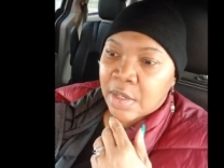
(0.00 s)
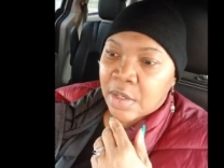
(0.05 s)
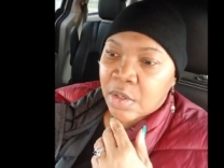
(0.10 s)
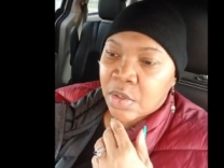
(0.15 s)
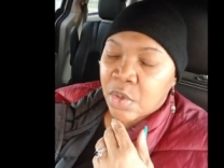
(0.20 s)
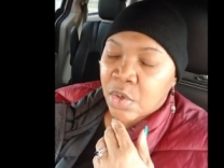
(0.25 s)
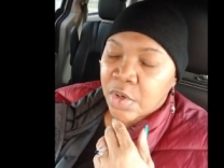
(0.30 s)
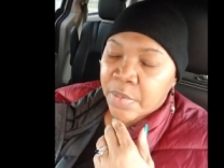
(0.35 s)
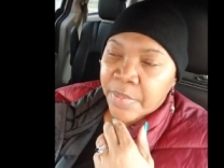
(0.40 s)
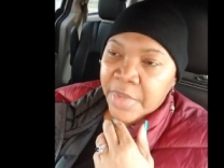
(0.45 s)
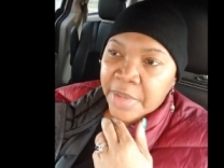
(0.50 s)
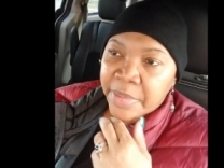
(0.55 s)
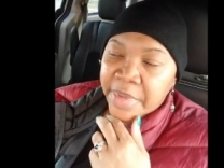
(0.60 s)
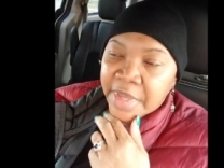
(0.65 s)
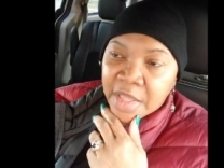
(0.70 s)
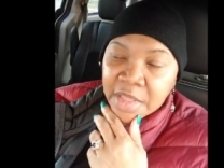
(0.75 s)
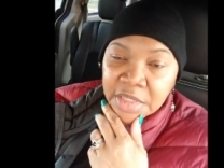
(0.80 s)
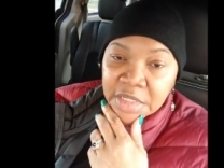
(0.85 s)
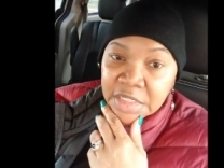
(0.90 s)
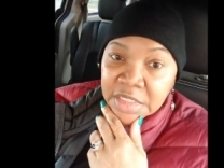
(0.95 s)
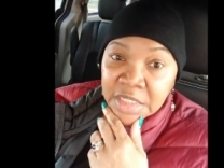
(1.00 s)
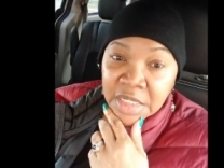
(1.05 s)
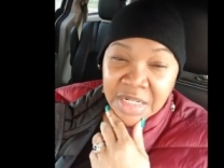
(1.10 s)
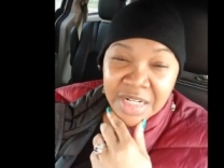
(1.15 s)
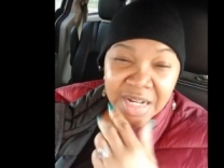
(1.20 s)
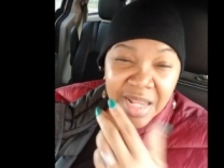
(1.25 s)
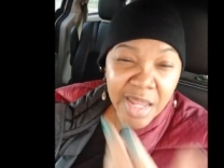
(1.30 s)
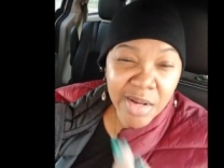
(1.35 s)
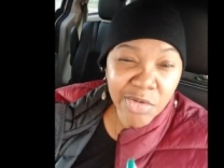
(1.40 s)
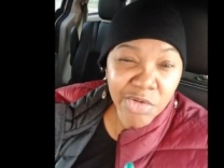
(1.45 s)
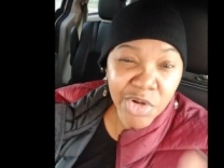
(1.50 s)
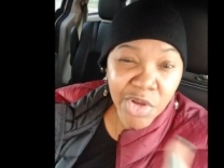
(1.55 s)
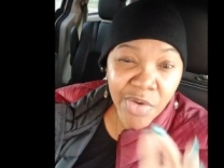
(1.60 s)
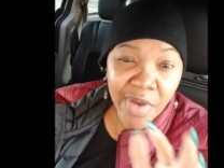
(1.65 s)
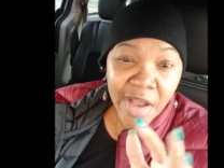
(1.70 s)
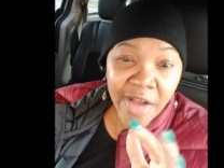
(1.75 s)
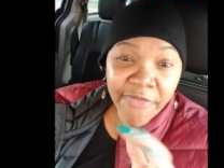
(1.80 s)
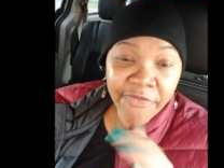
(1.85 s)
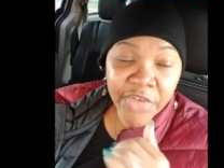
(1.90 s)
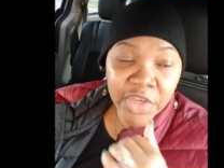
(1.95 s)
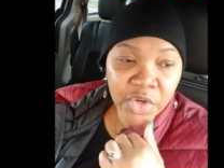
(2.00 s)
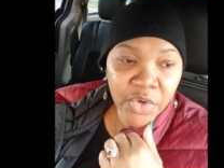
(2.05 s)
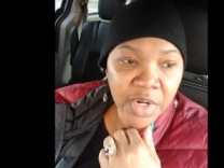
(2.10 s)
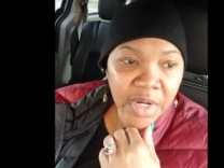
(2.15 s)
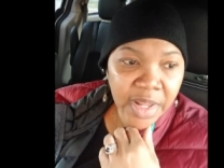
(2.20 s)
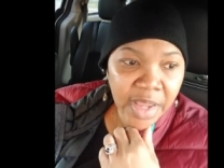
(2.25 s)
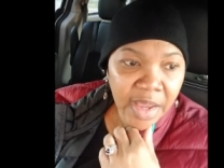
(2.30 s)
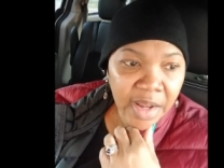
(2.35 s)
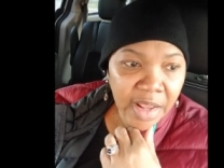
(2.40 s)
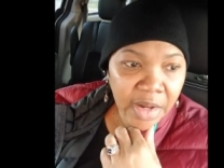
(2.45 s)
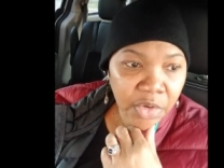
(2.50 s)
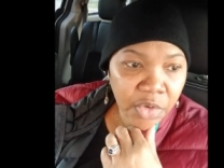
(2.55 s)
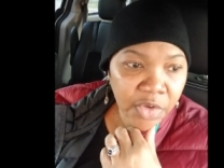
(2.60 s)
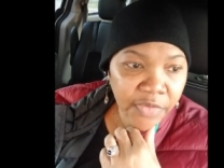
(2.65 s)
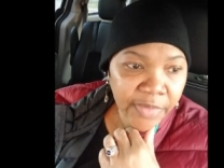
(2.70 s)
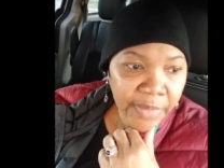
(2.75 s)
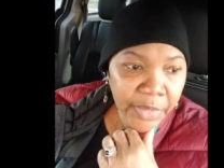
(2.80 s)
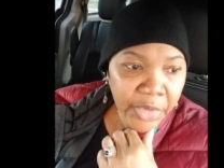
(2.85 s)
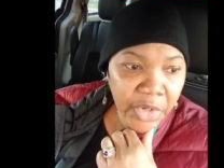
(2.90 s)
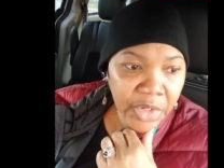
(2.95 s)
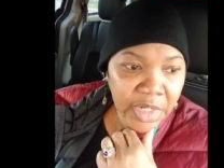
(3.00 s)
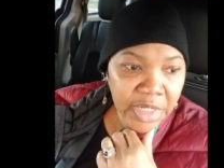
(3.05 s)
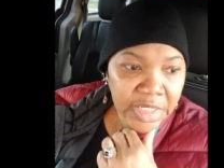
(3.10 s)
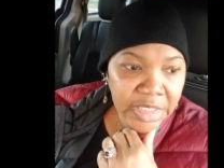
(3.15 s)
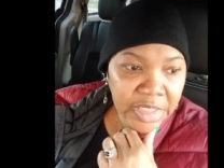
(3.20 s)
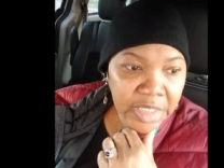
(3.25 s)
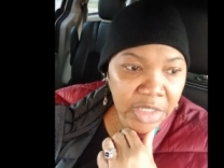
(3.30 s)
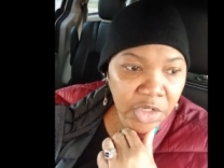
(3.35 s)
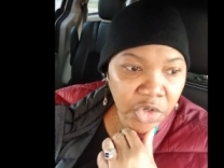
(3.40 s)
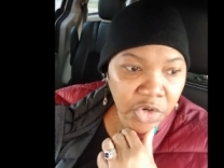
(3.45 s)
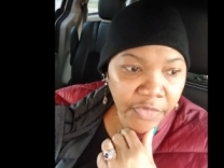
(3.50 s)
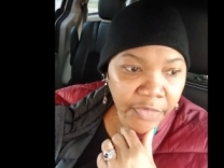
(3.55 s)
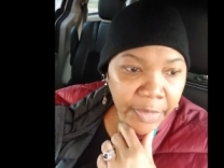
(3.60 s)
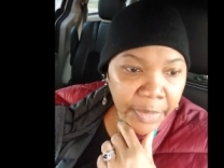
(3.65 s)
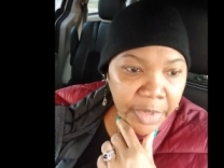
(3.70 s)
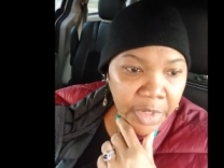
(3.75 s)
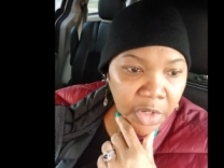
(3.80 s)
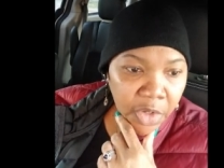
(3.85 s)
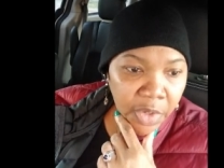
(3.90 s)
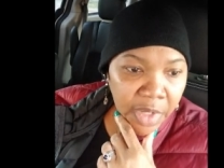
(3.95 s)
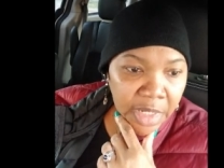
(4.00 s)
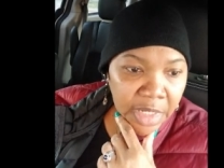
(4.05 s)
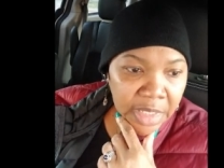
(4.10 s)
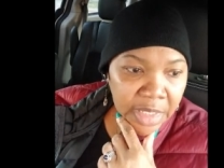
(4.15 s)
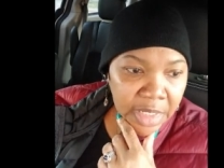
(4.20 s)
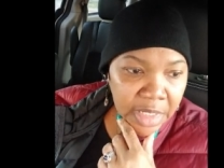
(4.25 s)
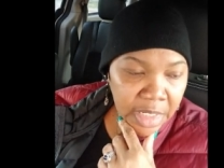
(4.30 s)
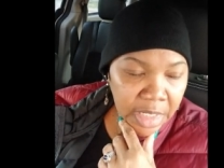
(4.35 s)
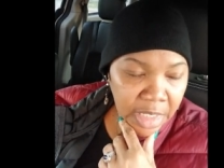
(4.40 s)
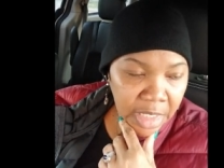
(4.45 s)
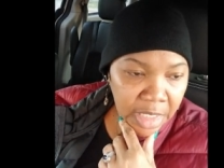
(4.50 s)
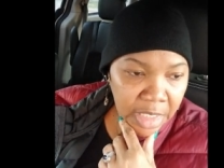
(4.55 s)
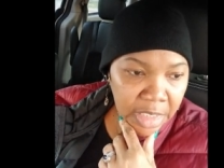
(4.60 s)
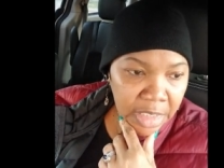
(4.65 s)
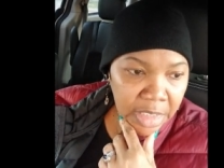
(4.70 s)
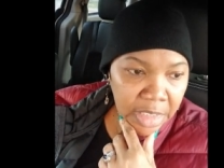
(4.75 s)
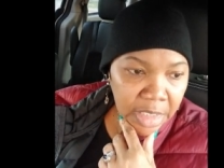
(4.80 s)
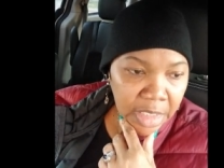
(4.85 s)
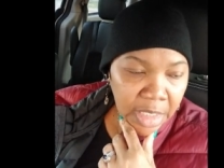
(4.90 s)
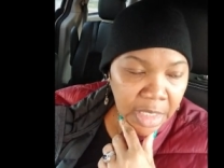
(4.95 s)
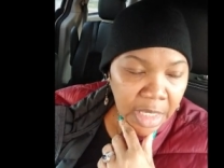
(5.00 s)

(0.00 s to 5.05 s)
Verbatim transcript: or maybe I'll extend it. I don't know. I'll figure it out. I don't know if I'm going to extend it or if I'm going to go ahead and let it end.